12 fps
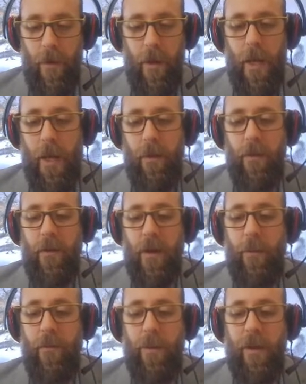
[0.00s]
uh, at the
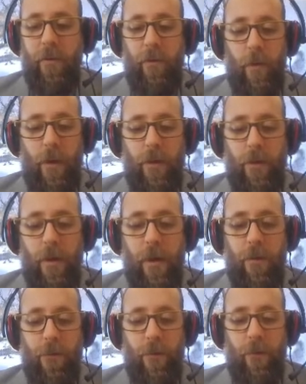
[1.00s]
top of page 43,
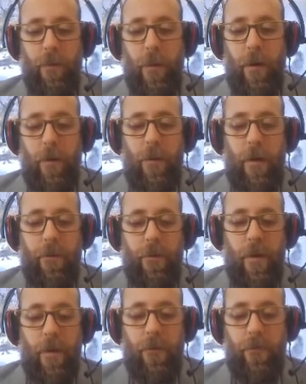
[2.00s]
the first paragraph.
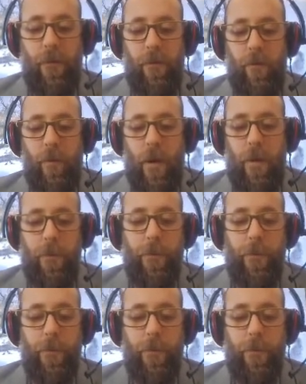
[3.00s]
Francois.